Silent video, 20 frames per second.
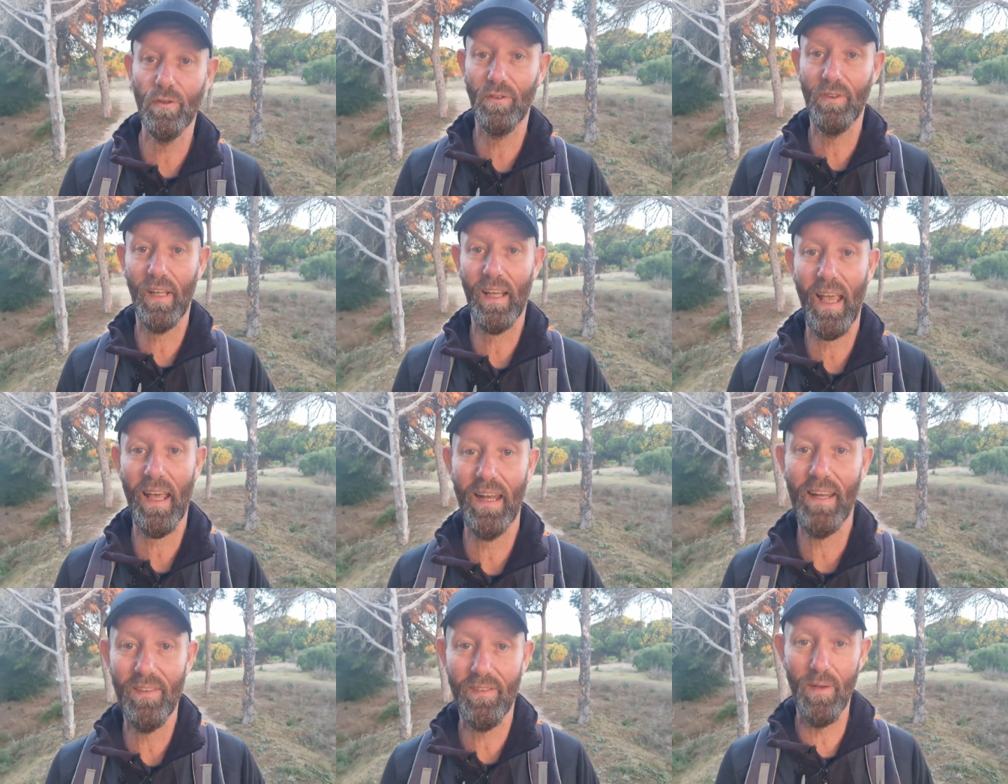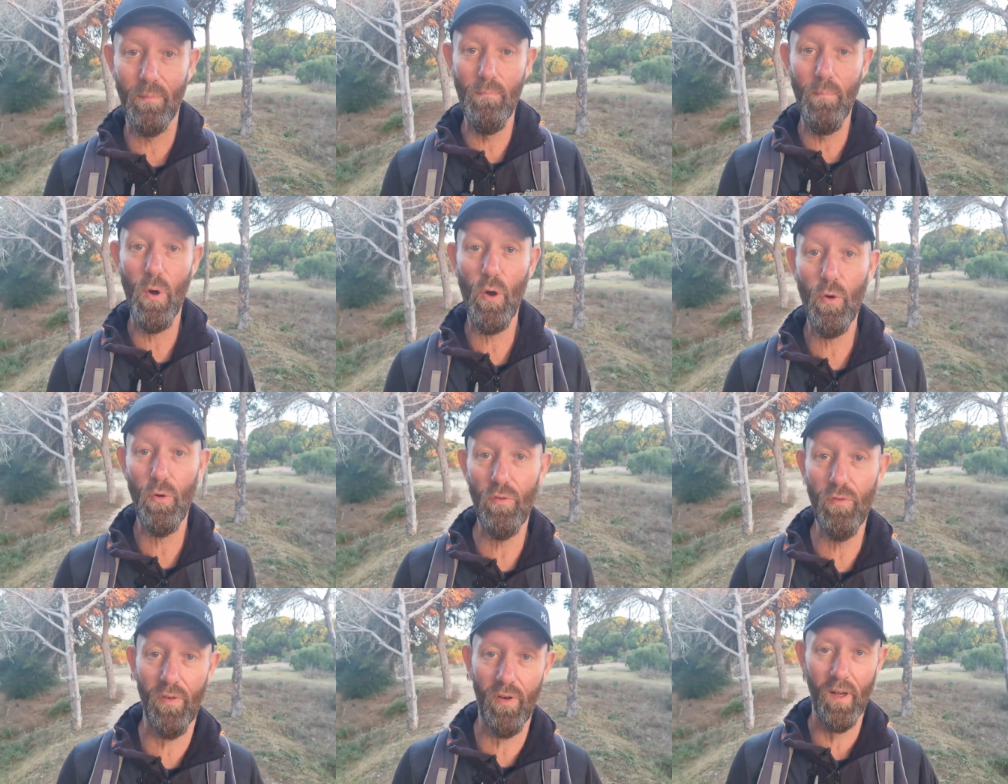to get it to
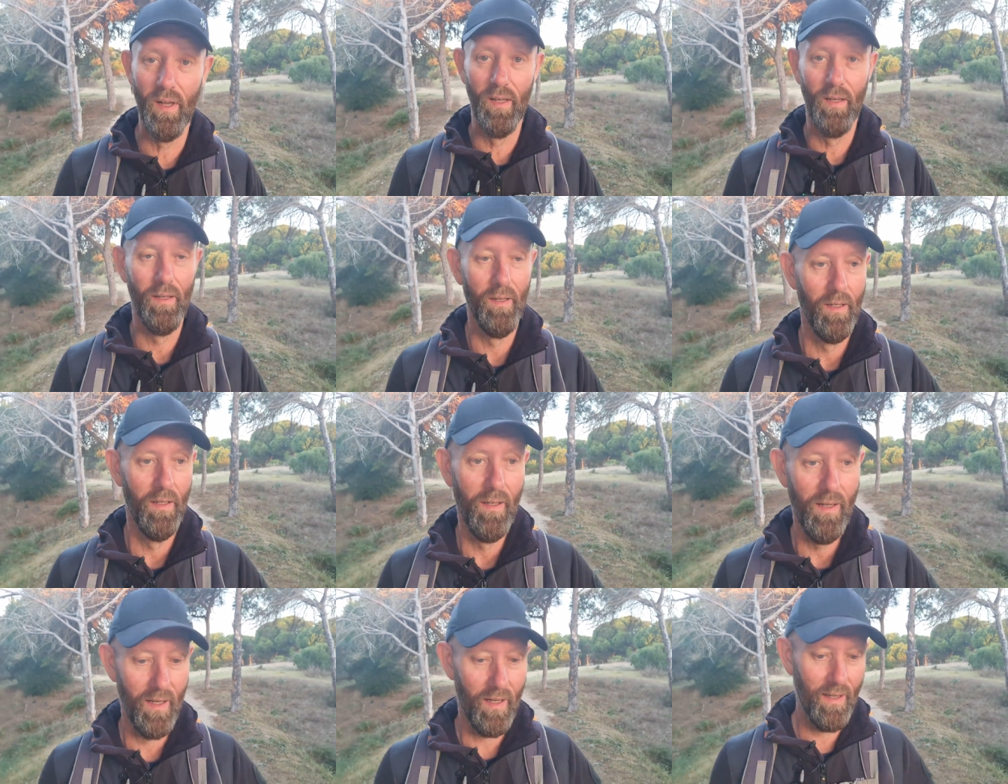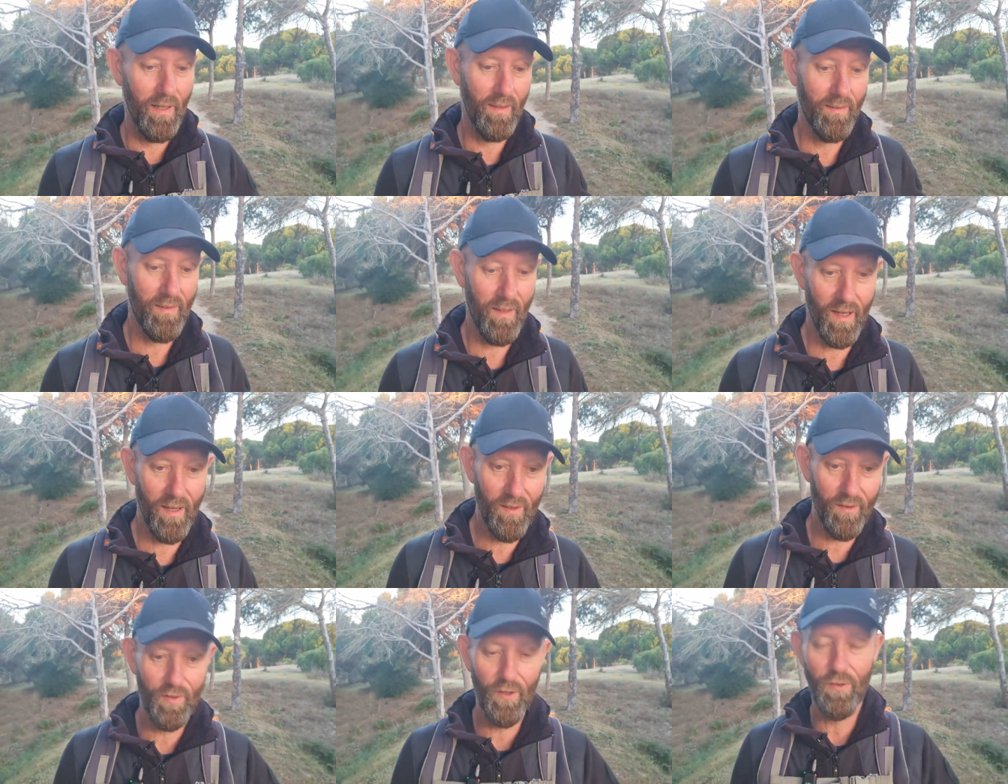move, uh, to
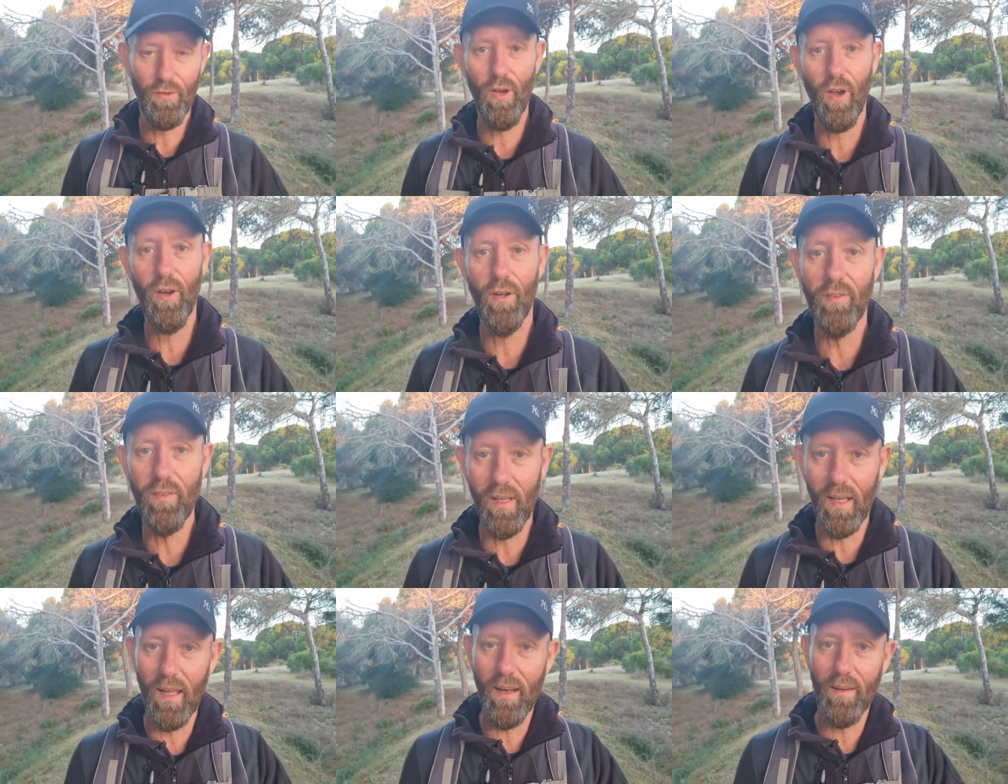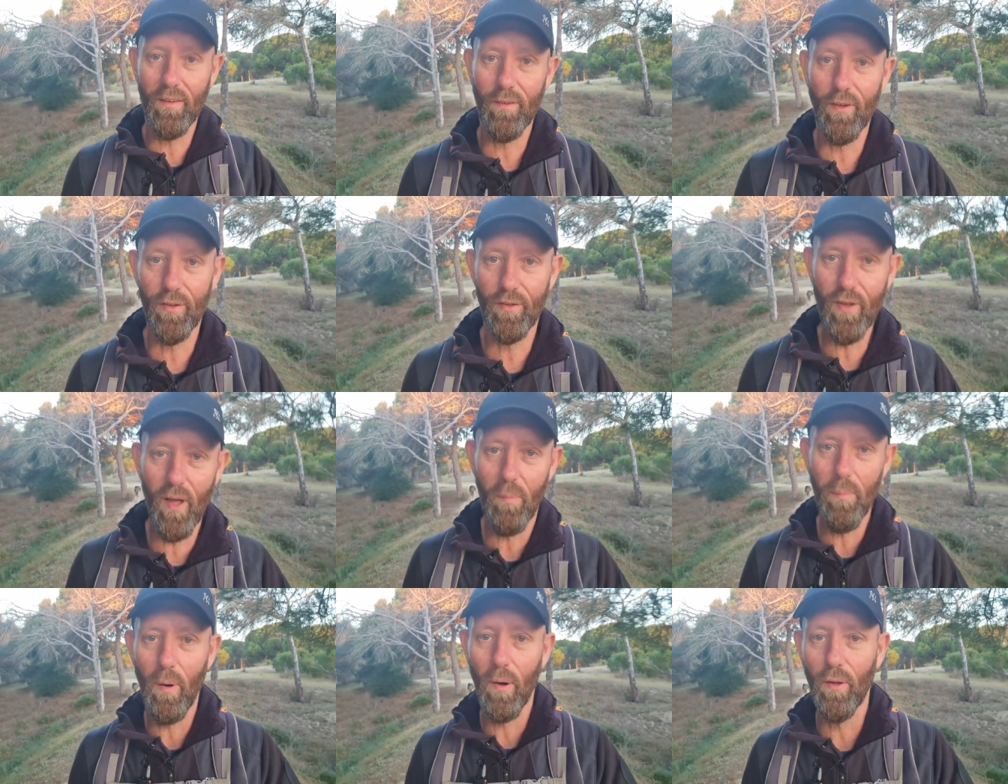get it to turn, to get it to
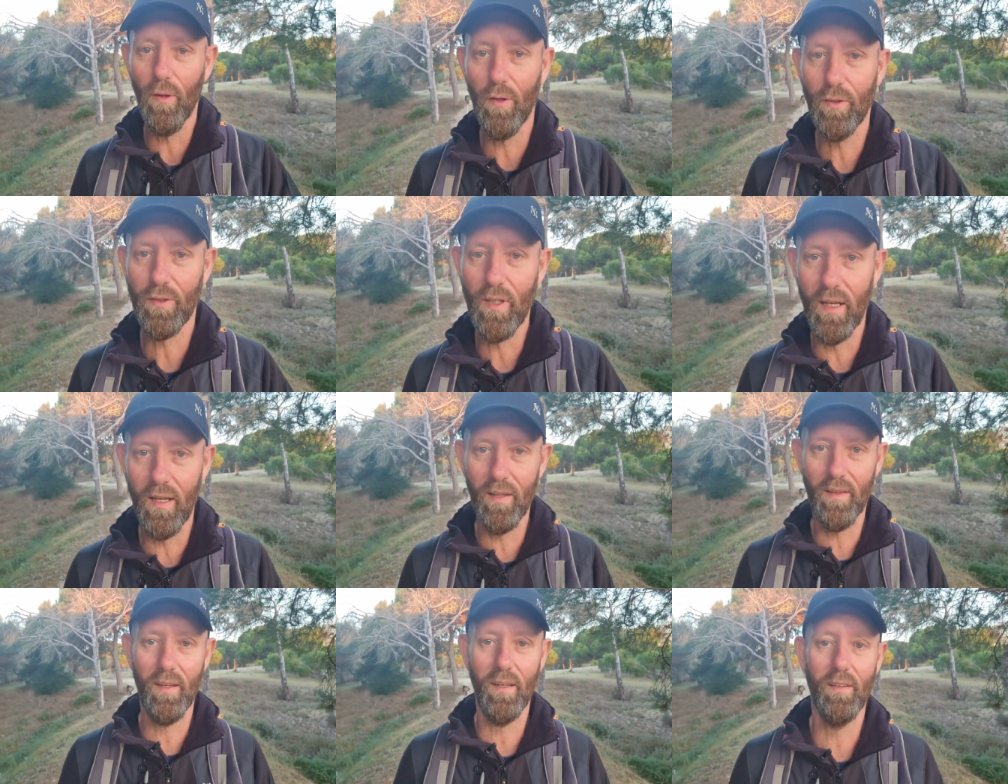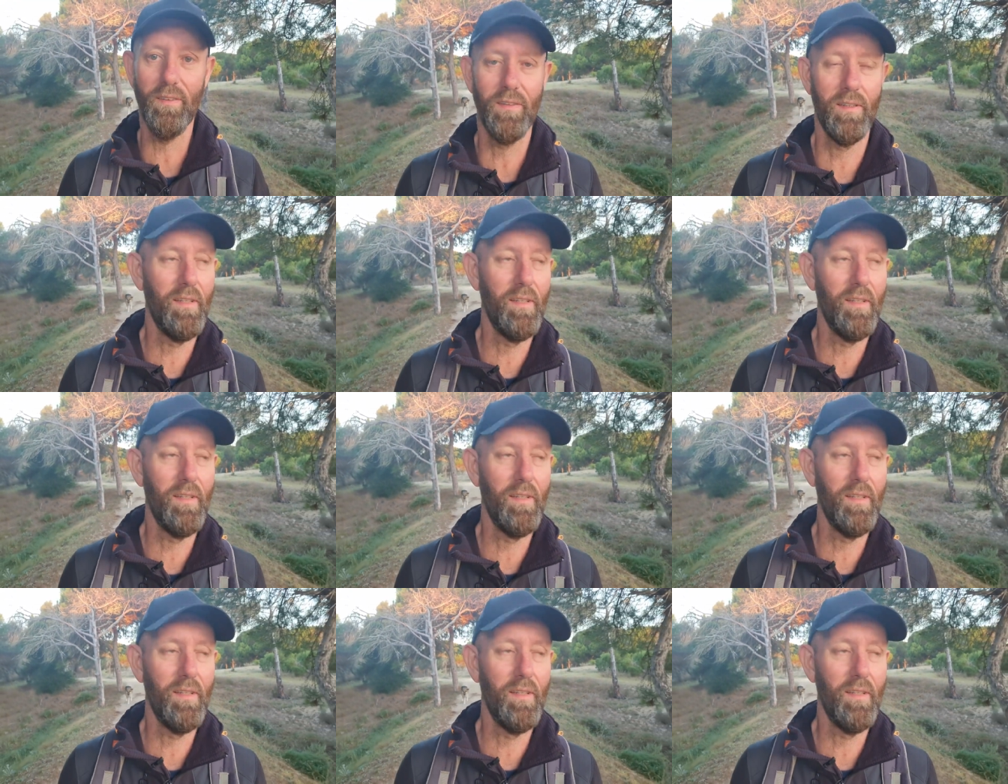stop, all those kind of things.